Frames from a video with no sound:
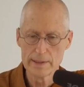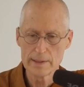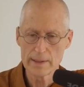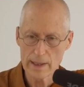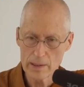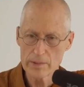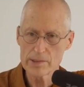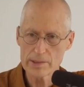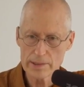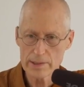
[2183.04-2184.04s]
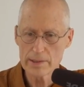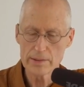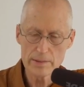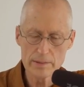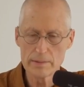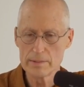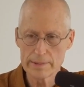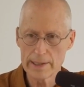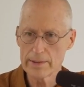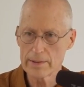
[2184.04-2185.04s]
How is it that you
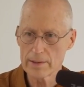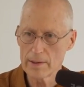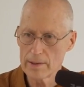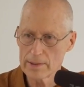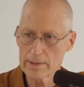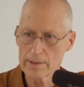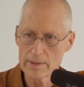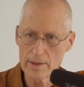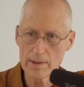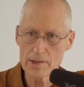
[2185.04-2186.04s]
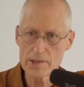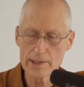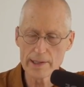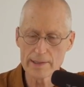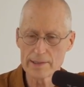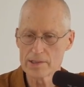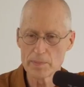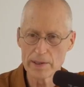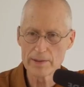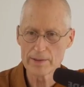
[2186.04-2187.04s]
take your car to the garage to get and
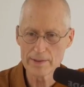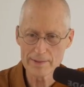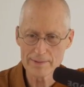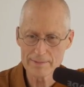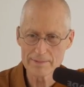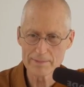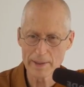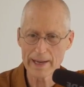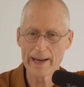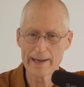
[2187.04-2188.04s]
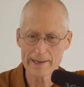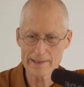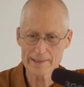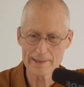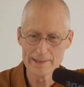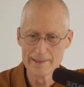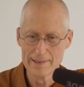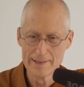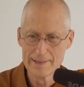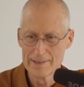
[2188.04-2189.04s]
speak to the mechanic to
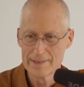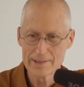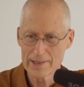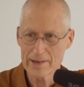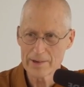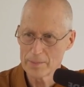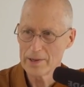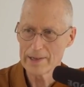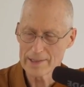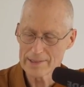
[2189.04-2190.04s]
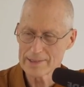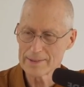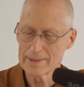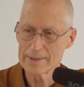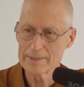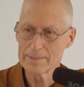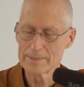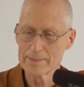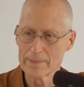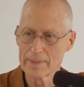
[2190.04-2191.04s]
check your brakes? You
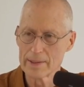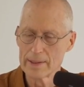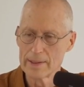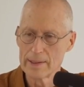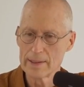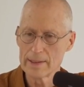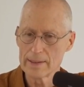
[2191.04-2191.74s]
know?